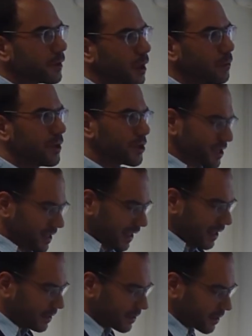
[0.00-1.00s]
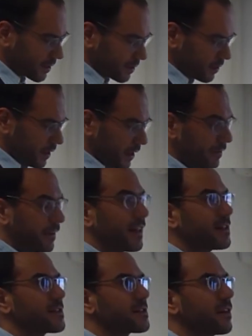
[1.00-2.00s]
which is linked to the
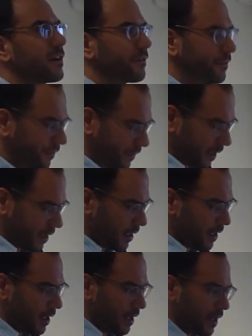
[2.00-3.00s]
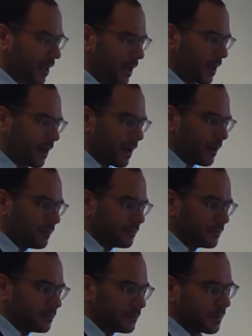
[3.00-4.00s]
events of
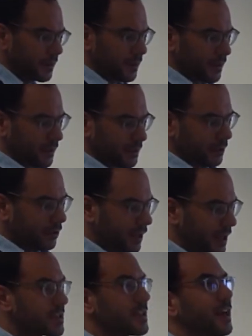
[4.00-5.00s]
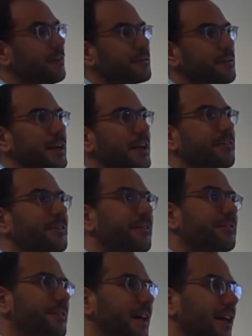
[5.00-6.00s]
New Year's Eve
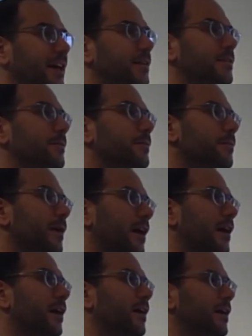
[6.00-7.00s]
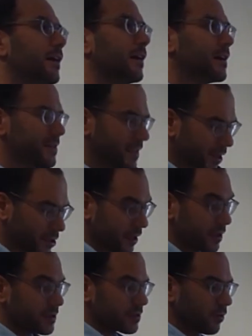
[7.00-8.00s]
2015, where sexual
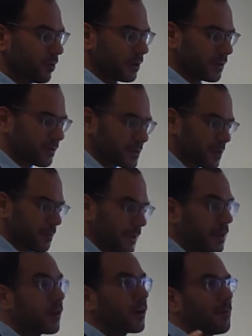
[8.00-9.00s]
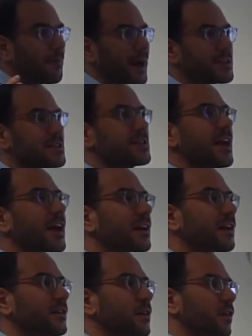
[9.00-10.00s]
assault was committed on a mass scale
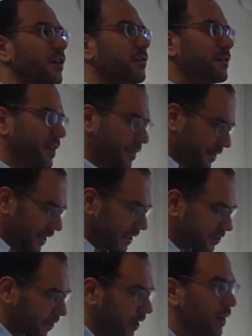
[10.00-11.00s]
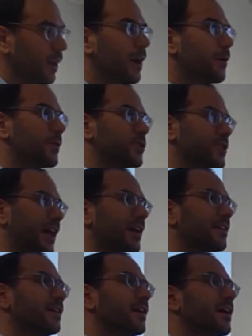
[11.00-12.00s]
at Cologne Cathedral, which
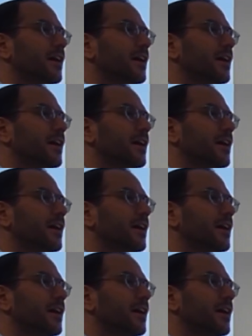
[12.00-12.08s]
then